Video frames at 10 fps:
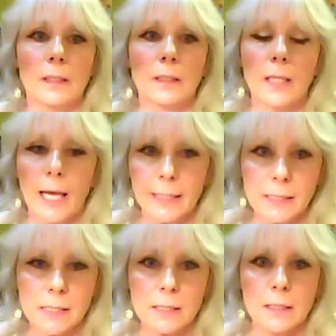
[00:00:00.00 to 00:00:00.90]

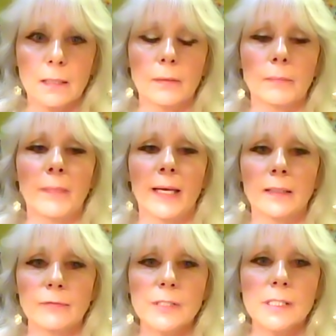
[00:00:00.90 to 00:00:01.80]
lights,
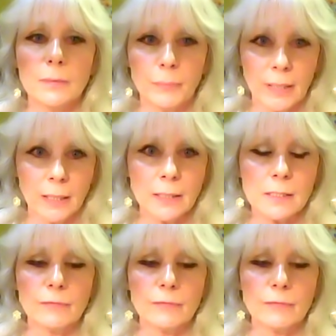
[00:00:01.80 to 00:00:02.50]
magnificent beings of